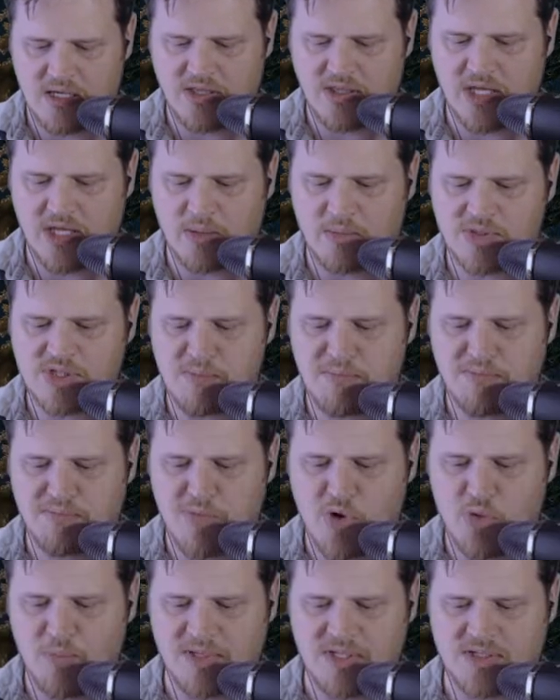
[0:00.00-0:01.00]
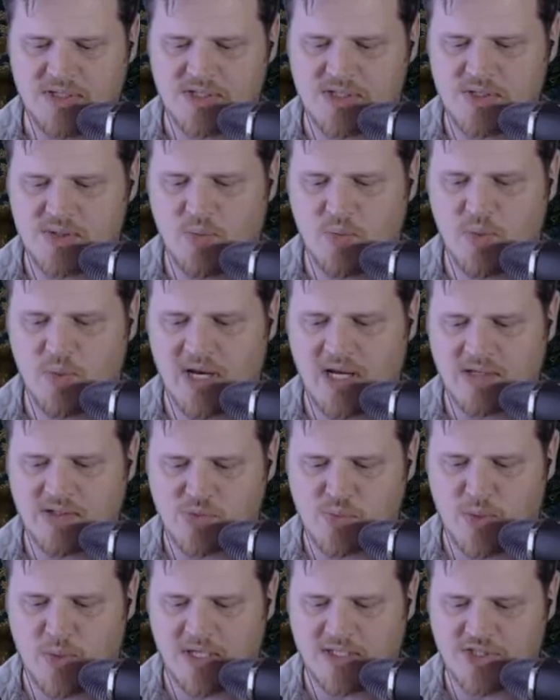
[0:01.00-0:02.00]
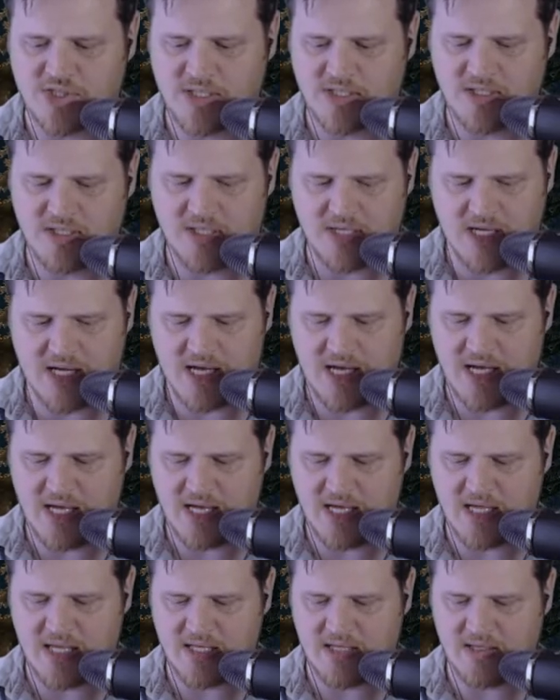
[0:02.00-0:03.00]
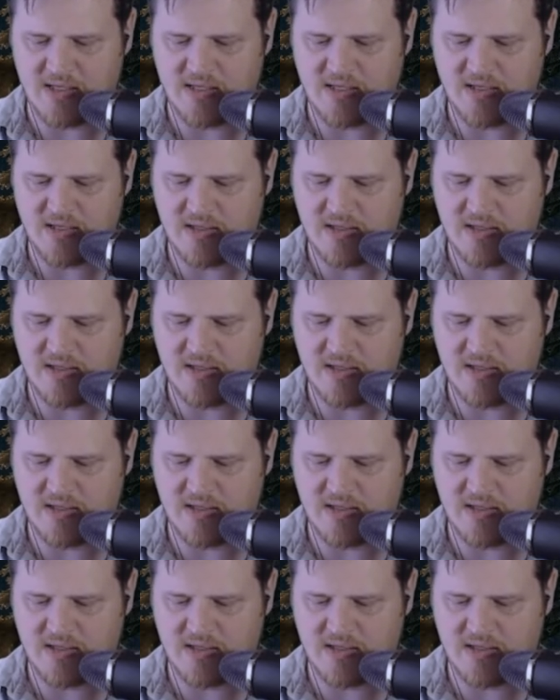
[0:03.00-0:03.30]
There was a moment when I was watching Rise